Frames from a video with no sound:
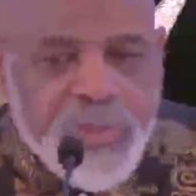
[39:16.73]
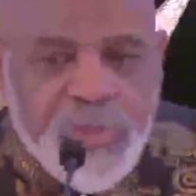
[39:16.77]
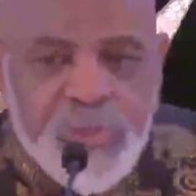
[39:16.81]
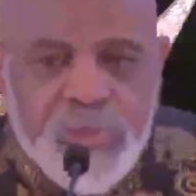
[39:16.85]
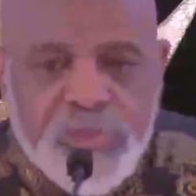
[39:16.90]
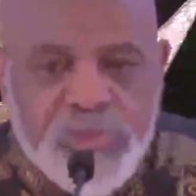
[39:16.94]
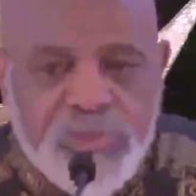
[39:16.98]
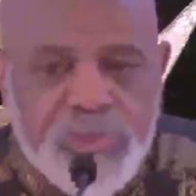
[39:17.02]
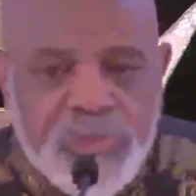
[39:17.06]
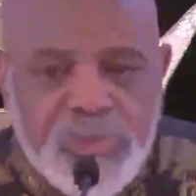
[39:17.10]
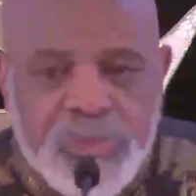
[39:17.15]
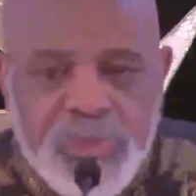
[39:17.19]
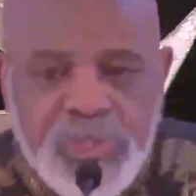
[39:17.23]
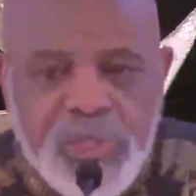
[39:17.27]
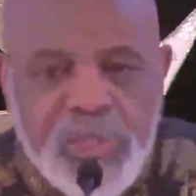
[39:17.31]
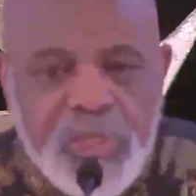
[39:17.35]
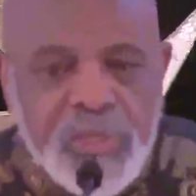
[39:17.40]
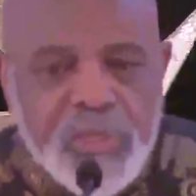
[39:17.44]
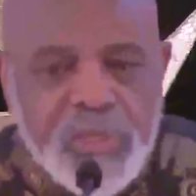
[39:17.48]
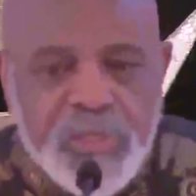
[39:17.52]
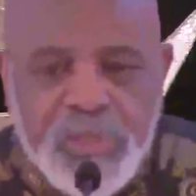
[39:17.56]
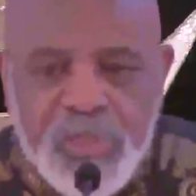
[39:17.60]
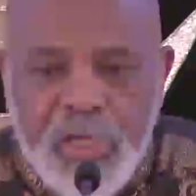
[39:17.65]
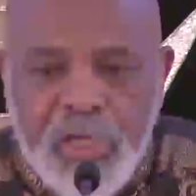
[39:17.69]
because a
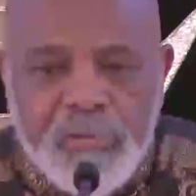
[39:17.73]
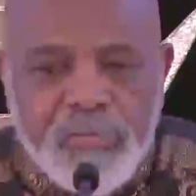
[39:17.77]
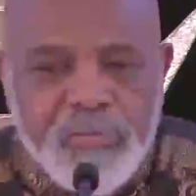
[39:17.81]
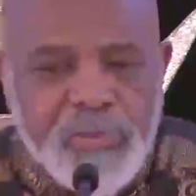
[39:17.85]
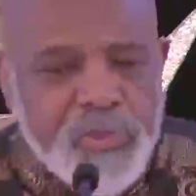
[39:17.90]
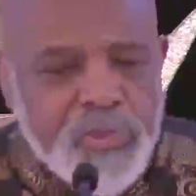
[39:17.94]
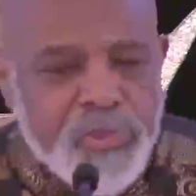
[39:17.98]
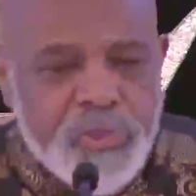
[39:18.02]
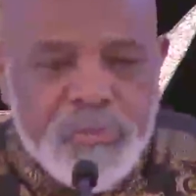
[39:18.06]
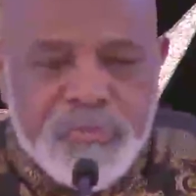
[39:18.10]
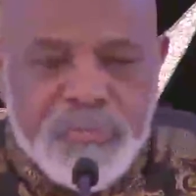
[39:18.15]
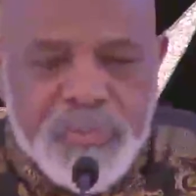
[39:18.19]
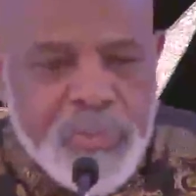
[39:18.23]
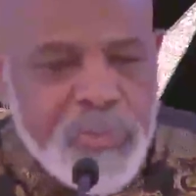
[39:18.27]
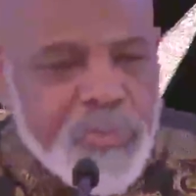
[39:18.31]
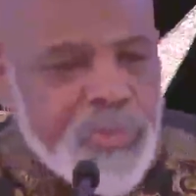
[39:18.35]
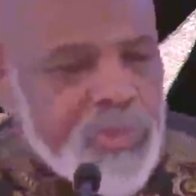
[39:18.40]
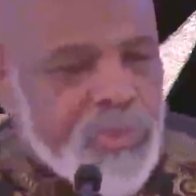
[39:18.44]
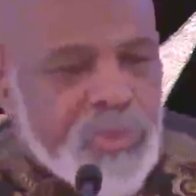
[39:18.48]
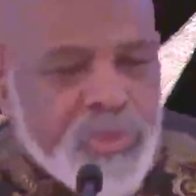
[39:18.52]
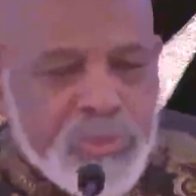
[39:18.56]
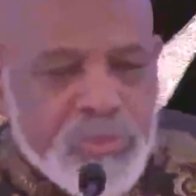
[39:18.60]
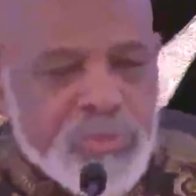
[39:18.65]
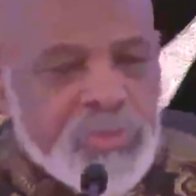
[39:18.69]
thing cannot be
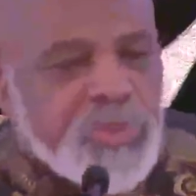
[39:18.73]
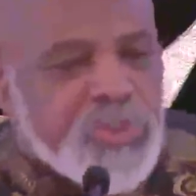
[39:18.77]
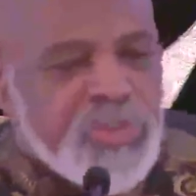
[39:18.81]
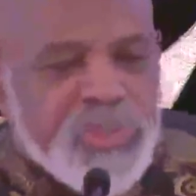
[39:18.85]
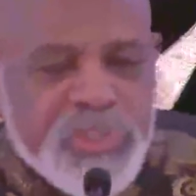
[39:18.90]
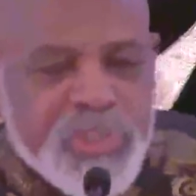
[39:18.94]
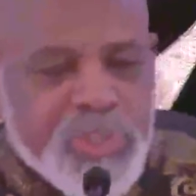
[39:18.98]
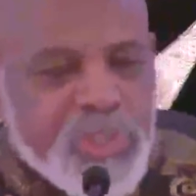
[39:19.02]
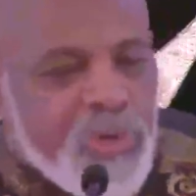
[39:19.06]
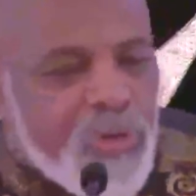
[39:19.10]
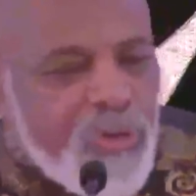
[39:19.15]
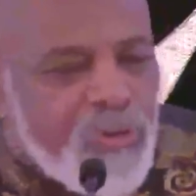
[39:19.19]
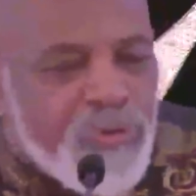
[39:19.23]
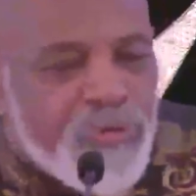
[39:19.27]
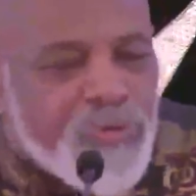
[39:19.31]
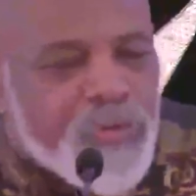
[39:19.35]
superior to itself.